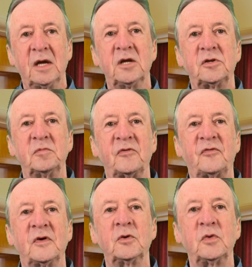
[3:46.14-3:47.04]
to be
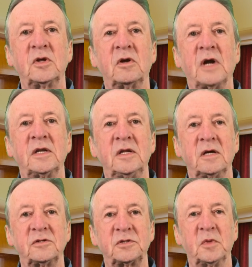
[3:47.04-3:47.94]
filled with
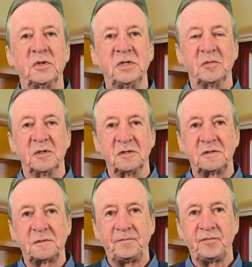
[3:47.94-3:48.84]
grandiose
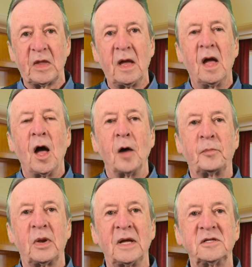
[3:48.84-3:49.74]
monuments, a
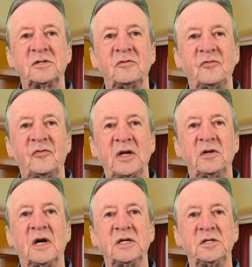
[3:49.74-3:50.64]
place of
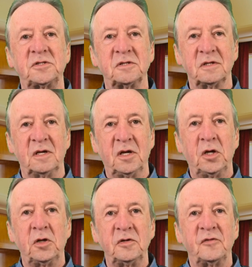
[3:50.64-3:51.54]
veneration
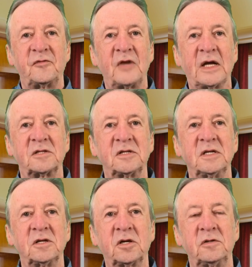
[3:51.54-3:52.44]
reflecting
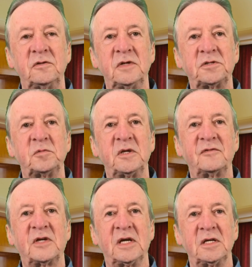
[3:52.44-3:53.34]
the charisma of
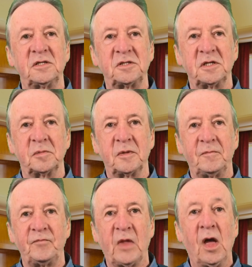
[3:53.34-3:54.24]
kingship.
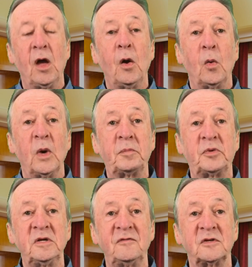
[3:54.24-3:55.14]
Where
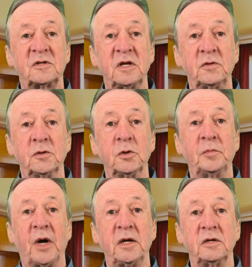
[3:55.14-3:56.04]
previously royal
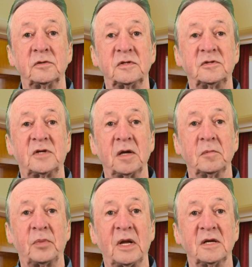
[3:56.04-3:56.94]
burials had taken
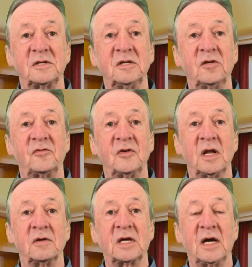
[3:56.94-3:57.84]
place in different
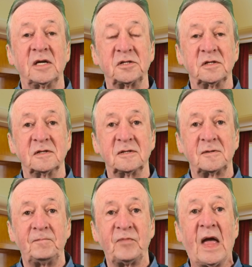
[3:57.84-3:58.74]
locations,
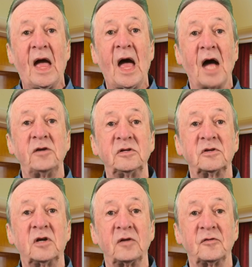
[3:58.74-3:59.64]
Henry's
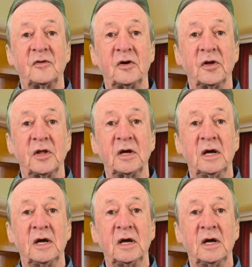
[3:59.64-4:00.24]
grandfather,